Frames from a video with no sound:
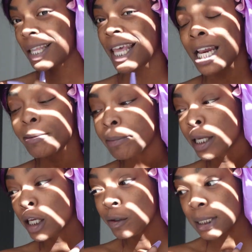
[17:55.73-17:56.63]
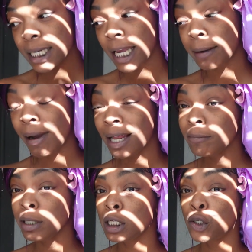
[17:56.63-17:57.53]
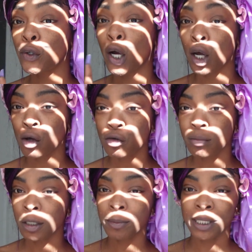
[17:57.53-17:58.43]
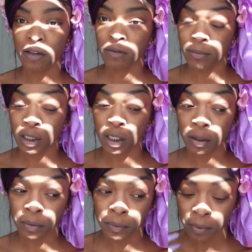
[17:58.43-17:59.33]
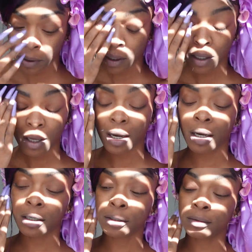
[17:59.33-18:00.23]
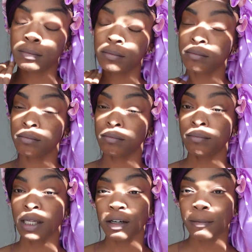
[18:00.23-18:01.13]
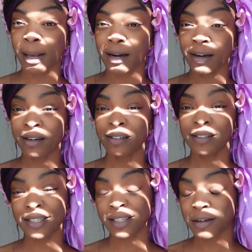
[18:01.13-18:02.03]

and I'm gonna be cute today. Probably be a little cold, but I'm gonna definitely be cute. Um, but it don't matter. So